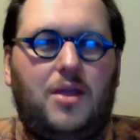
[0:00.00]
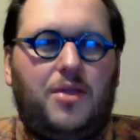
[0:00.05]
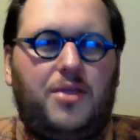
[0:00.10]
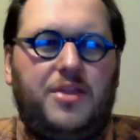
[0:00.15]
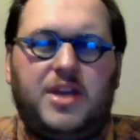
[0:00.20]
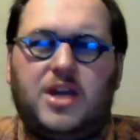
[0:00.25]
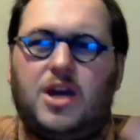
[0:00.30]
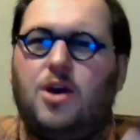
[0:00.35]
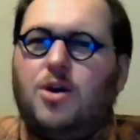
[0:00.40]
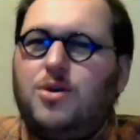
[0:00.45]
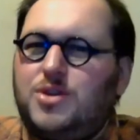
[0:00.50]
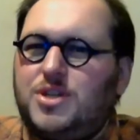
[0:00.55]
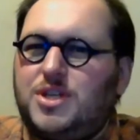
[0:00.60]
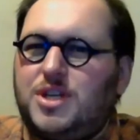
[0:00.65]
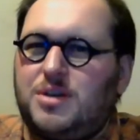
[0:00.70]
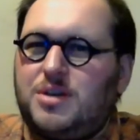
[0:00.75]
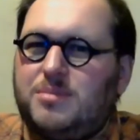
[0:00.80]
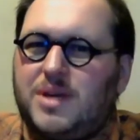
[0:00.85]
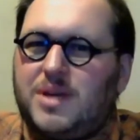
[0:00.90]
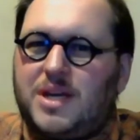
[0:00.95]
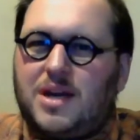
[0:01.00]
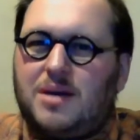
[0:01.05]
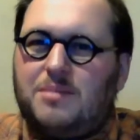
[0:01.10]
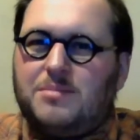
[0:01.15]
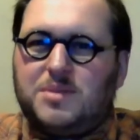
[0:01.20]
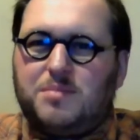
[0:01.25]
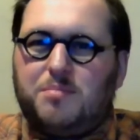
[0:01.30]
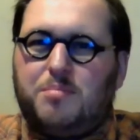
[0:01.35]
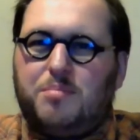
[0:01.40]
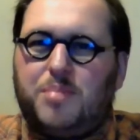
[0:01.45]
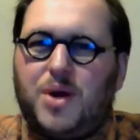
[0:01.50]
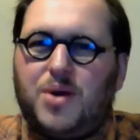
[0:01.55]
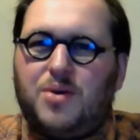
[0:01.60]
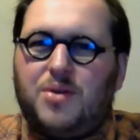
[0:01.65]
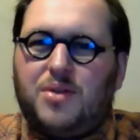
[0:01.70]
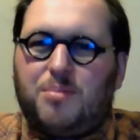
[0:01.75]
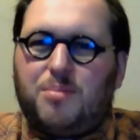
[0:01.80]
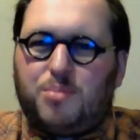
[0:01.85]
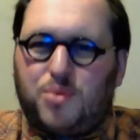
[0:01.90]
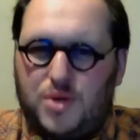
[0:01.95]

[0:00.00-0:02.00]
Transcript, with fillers: the ocean becomes both